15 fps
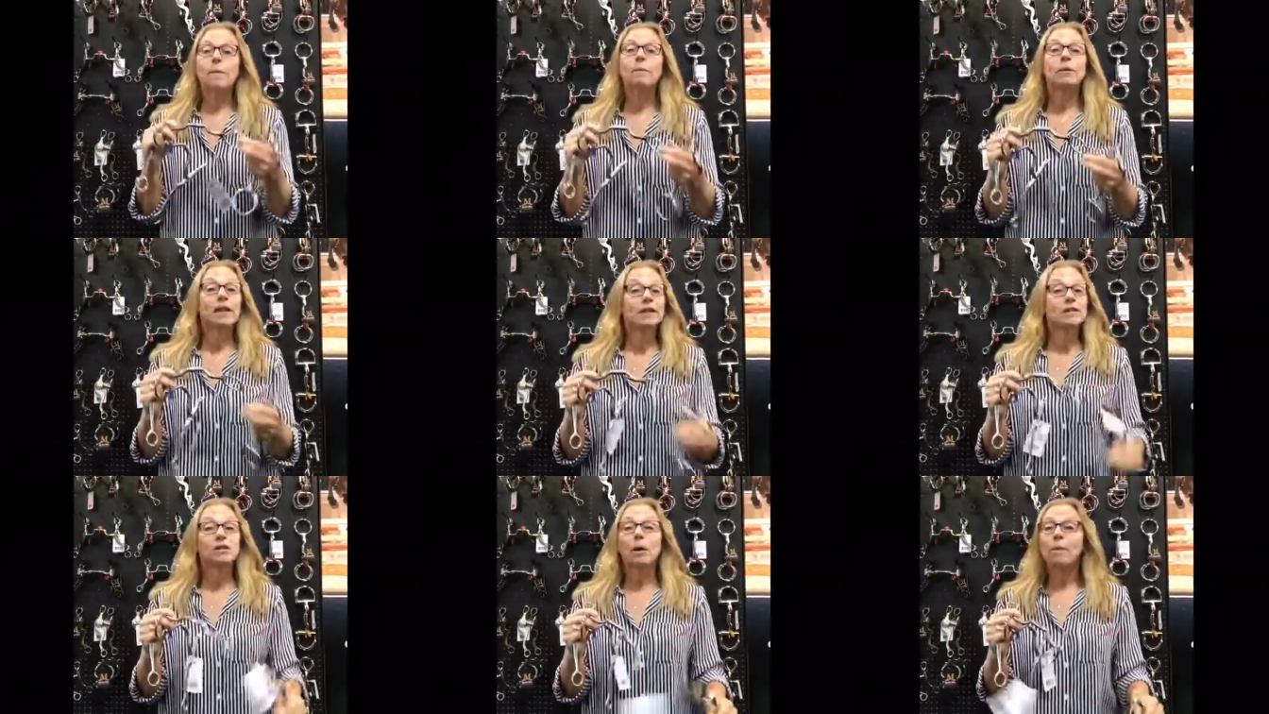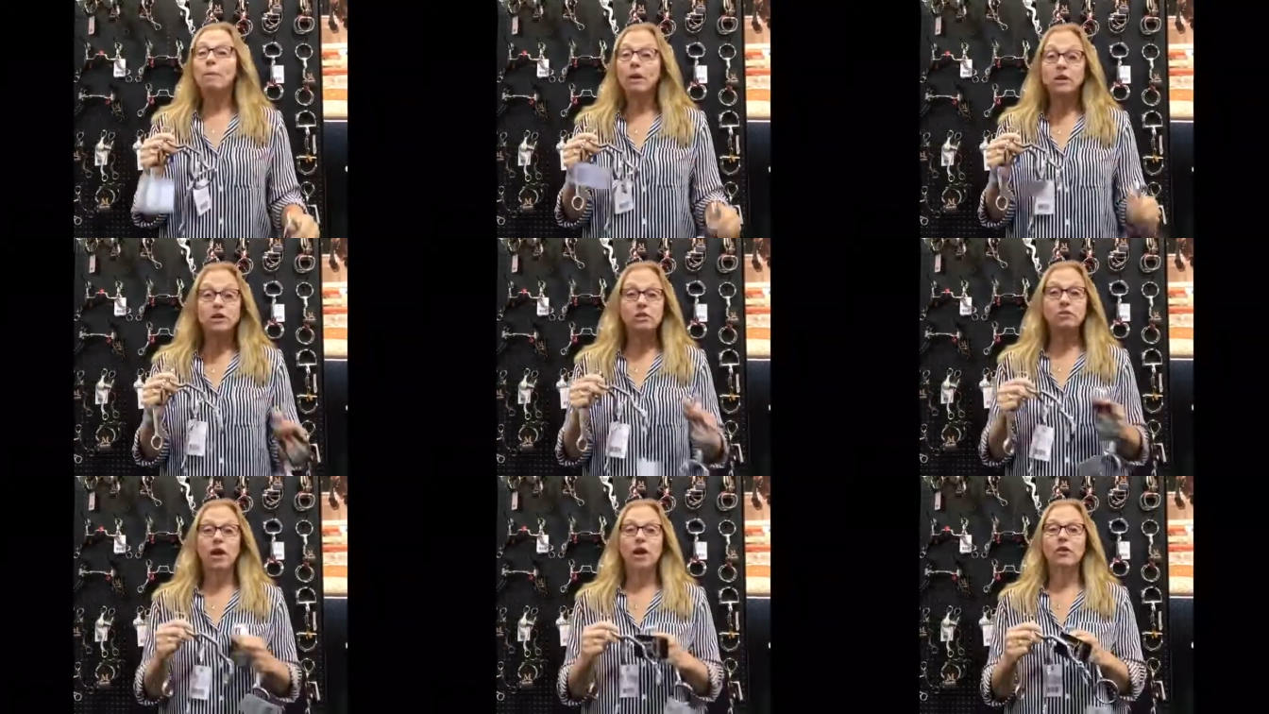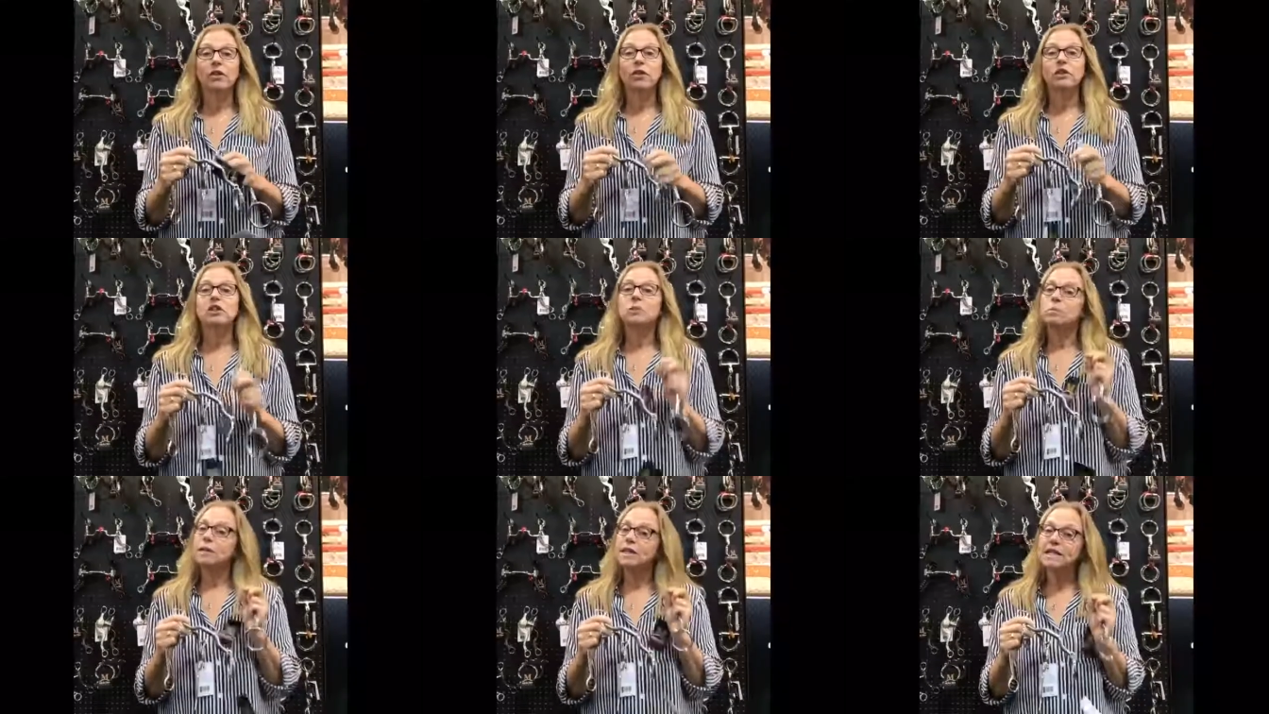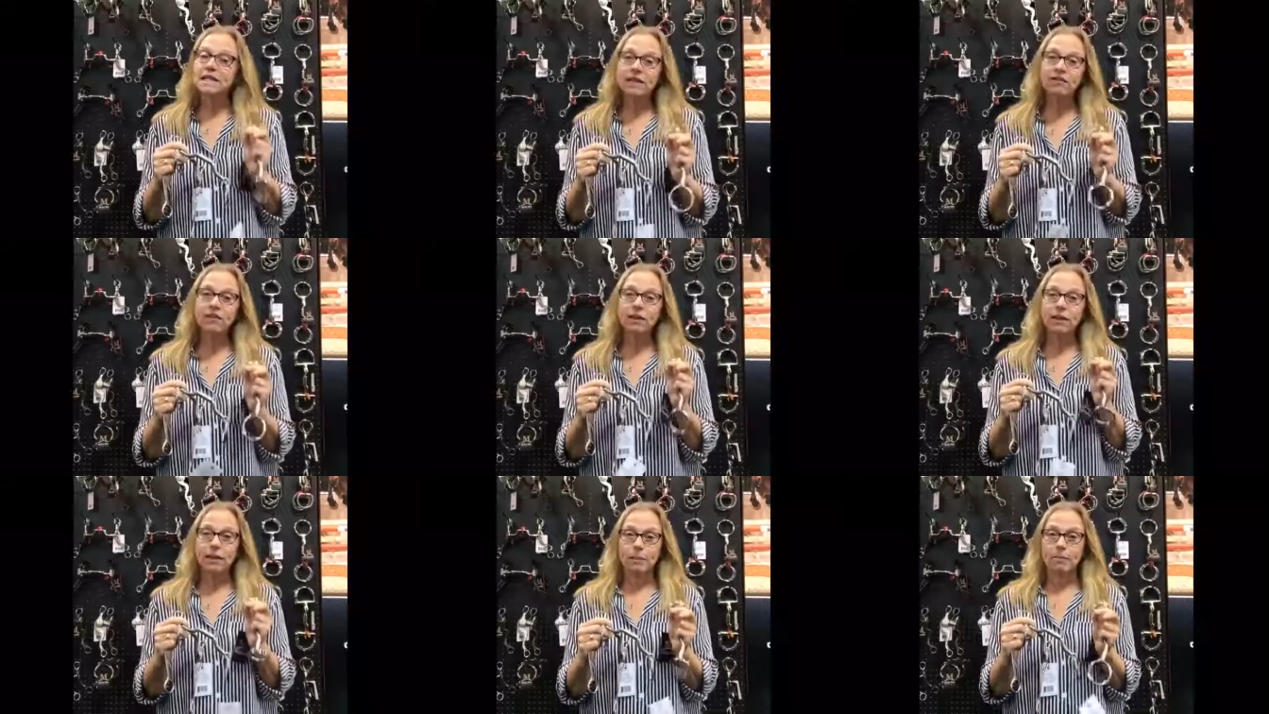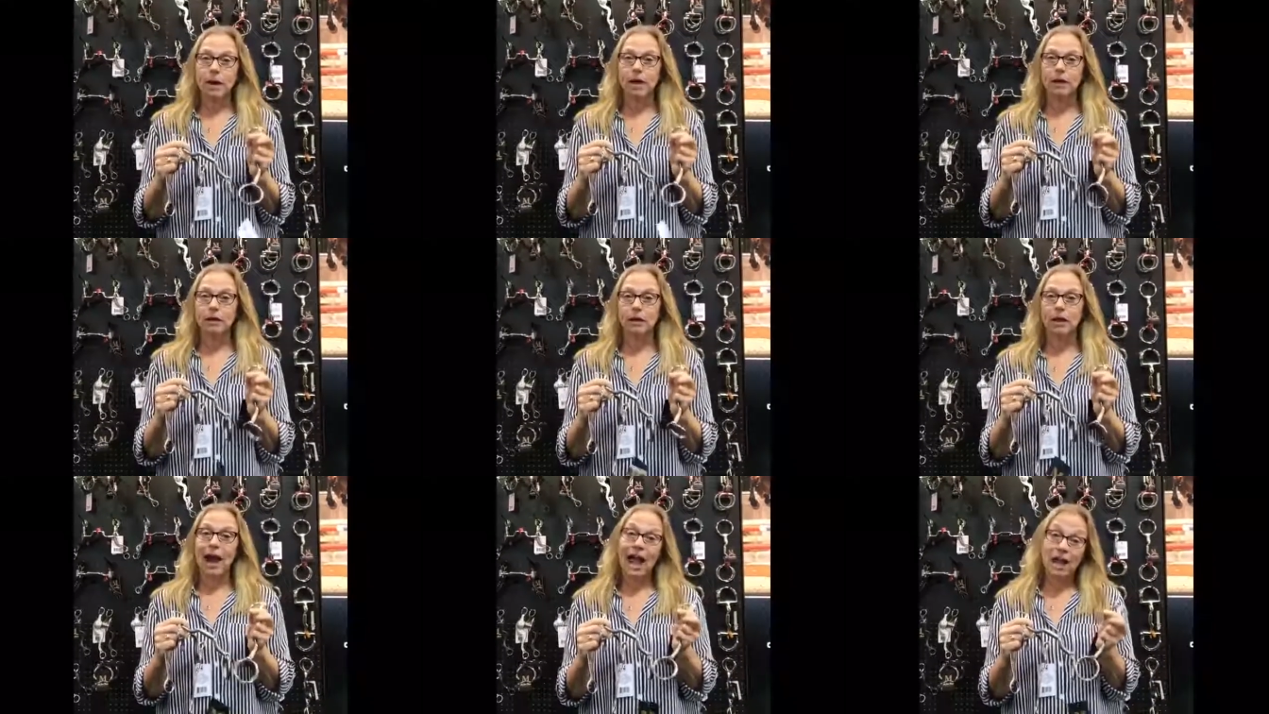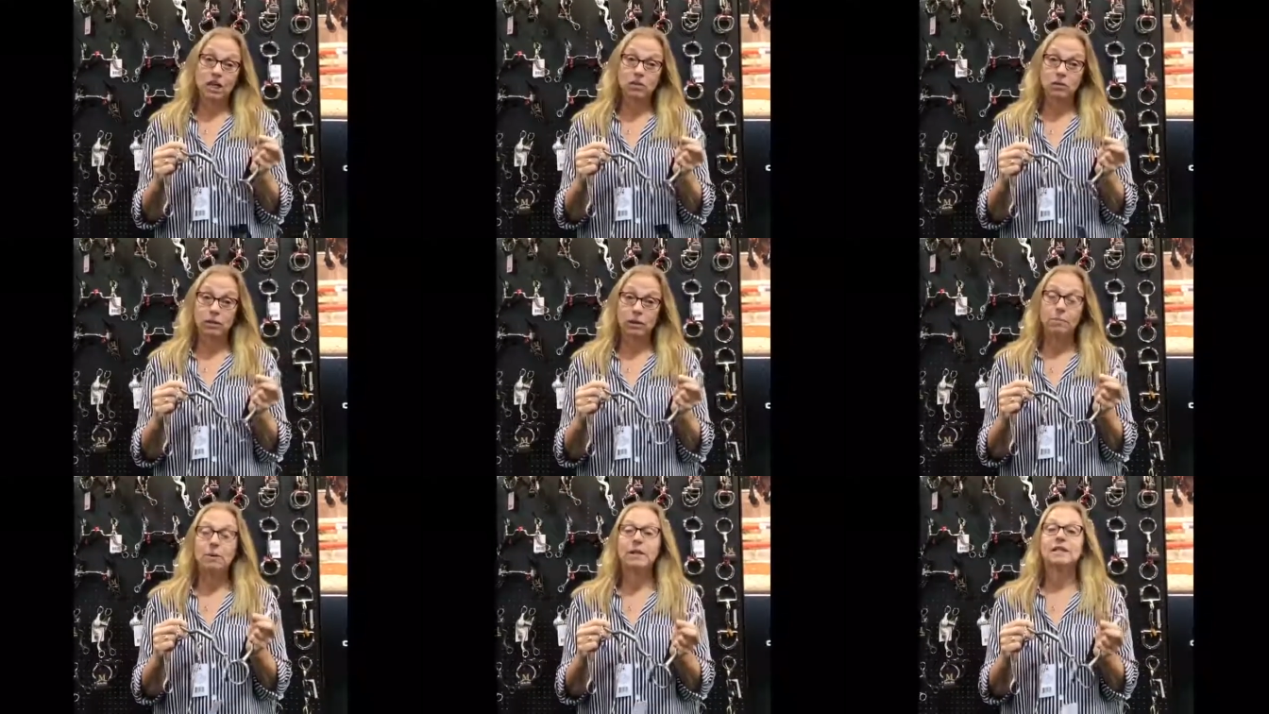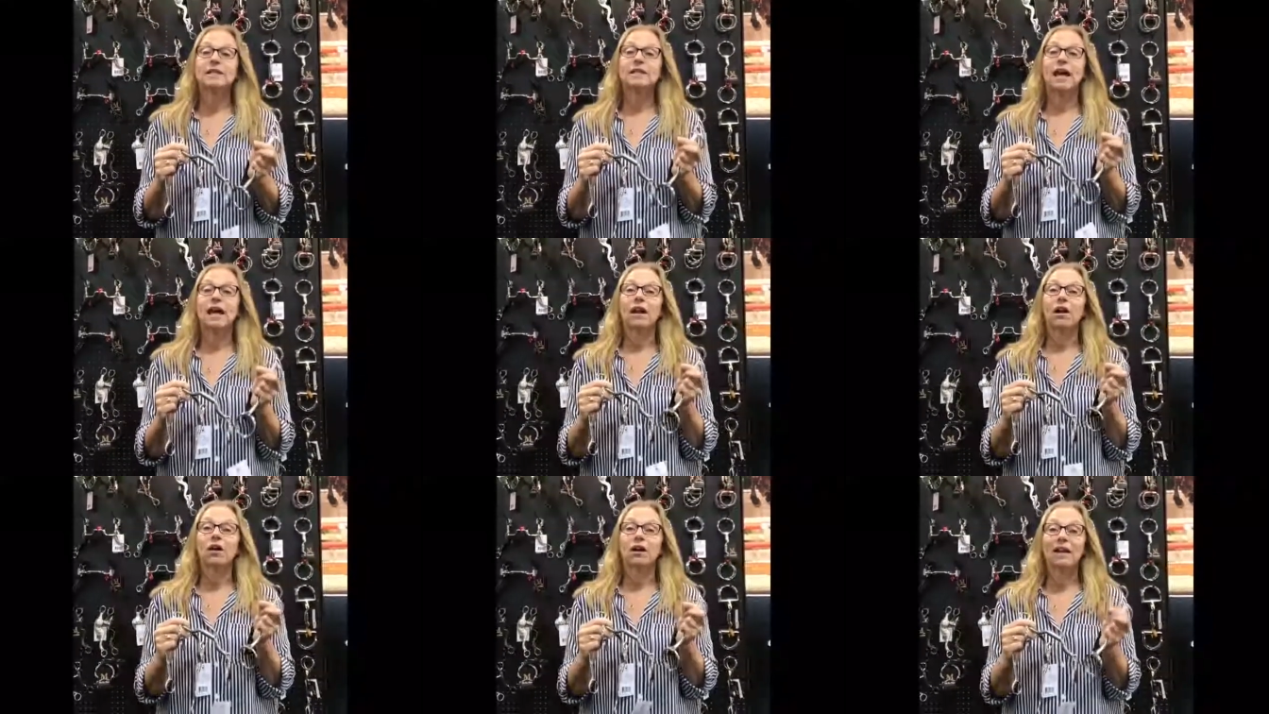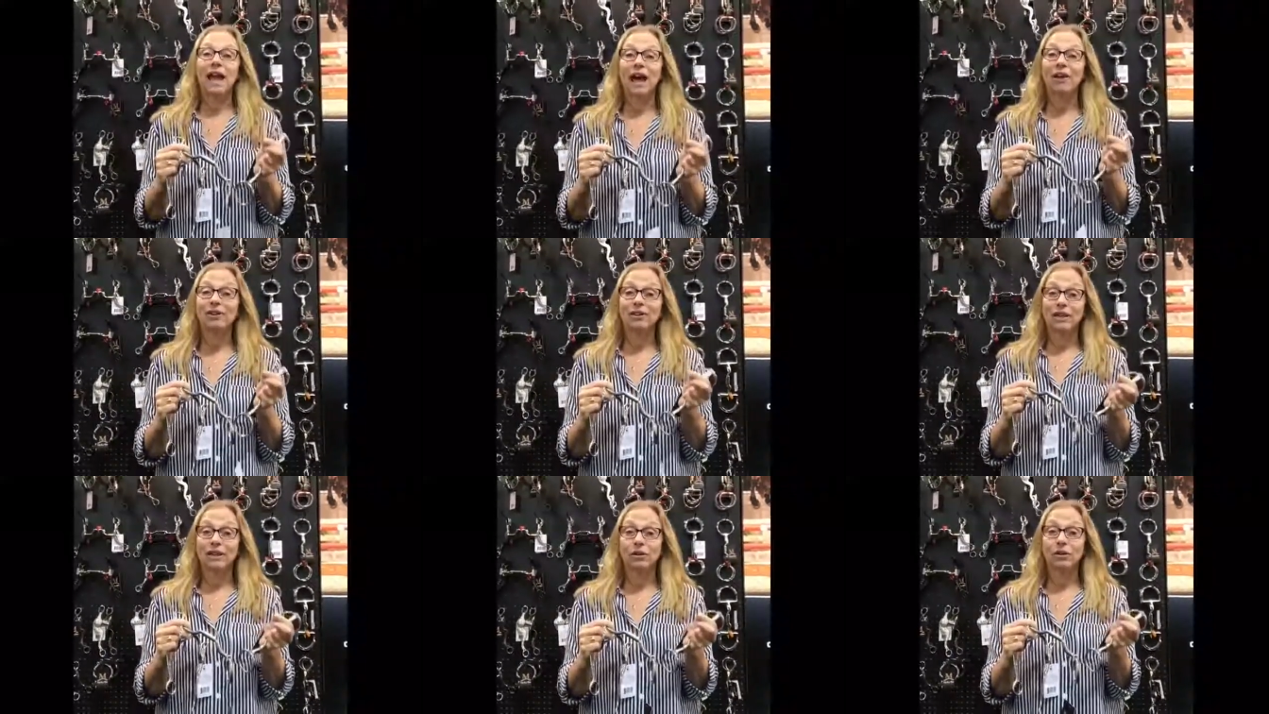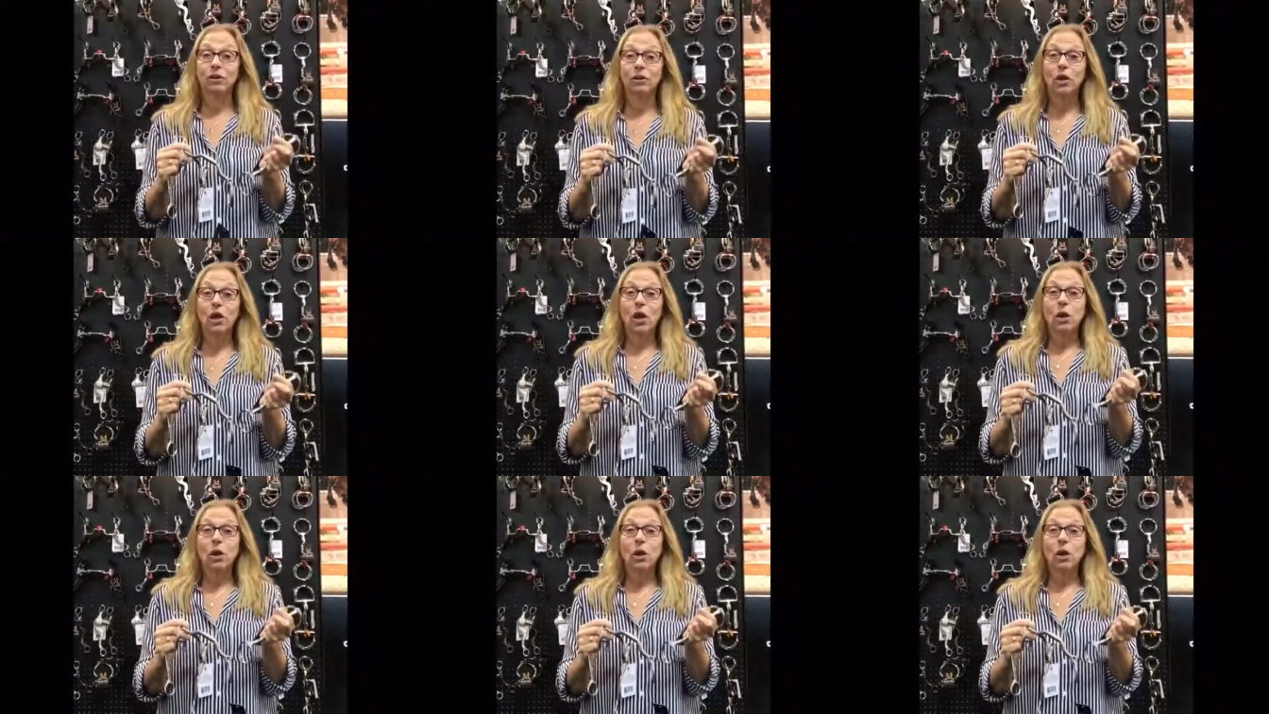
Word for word: plus there are a bunch of other specifically Myler actually bits that are now legal,